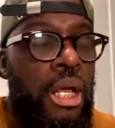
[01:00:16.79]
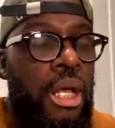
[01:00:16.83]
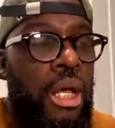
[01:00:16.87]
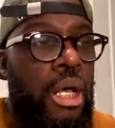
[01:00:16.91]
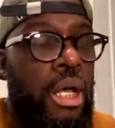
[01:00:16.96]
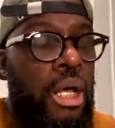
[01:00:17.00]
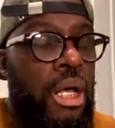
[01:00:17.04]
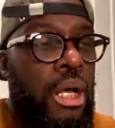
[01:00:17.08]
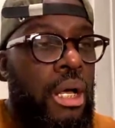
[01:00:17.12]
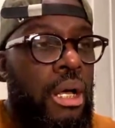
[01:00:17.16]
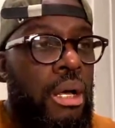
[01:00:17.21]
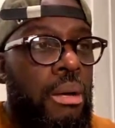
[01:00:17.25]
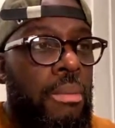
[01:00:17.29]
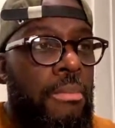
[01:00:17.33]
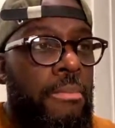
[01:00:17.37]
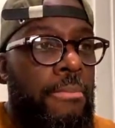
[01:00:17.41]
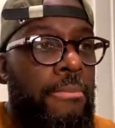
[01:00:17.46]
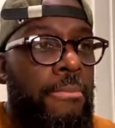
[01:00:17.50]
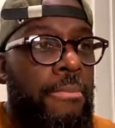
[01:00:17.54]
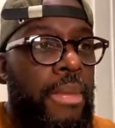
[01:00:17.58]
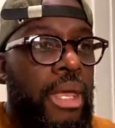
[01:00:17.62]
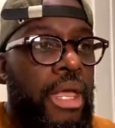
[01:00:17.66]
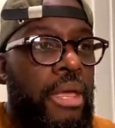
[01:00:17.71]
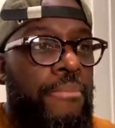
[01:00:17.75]
And
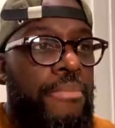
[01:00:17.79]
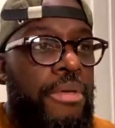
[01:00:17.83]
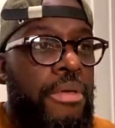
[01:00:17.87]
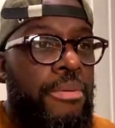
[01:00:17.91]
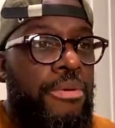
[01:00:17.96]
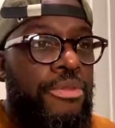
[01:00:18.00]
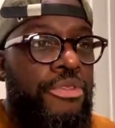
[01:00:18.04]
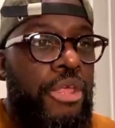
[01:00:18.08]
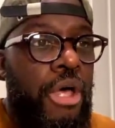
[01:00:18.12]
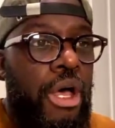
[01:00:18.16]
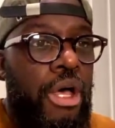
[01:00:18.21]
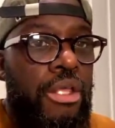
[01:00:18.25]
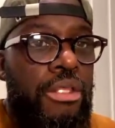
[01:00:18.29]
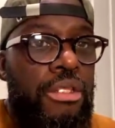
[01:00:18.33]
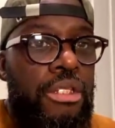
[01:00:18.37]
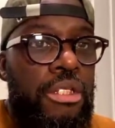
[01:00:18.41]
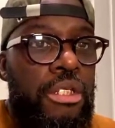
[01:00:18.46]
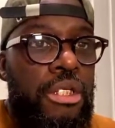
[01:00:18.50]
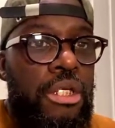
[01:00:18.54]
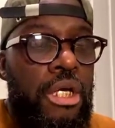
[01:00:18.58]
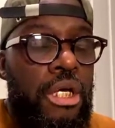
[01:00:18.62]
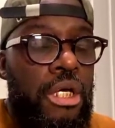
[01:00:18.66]
people thought,